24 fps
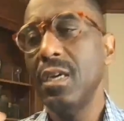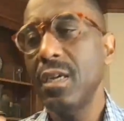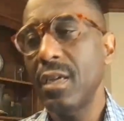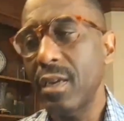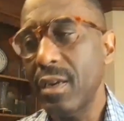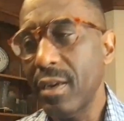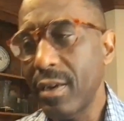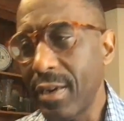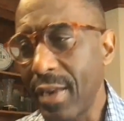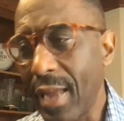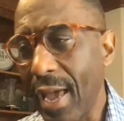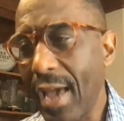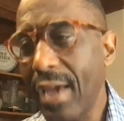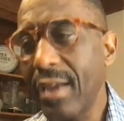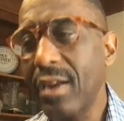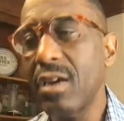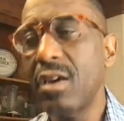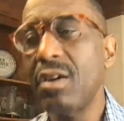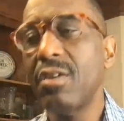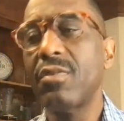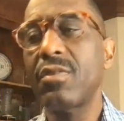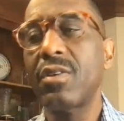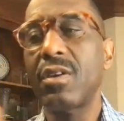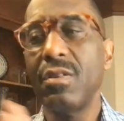not
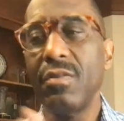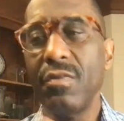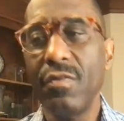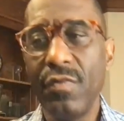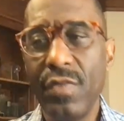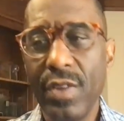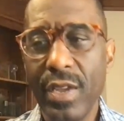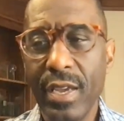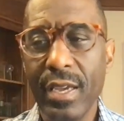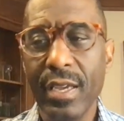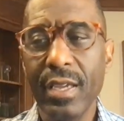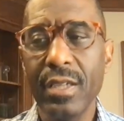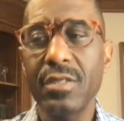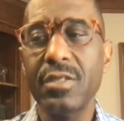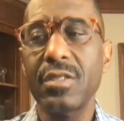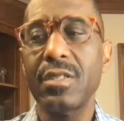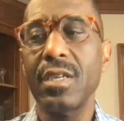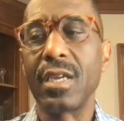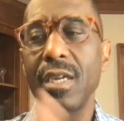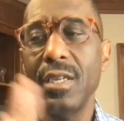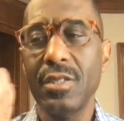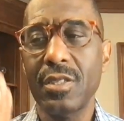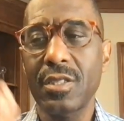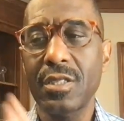of convenience,
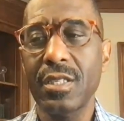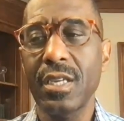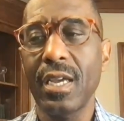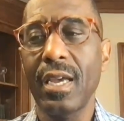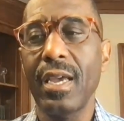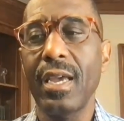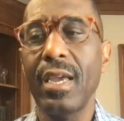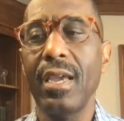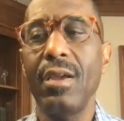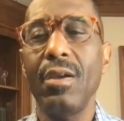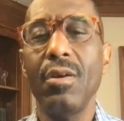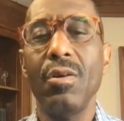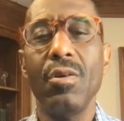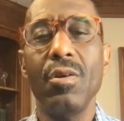and say,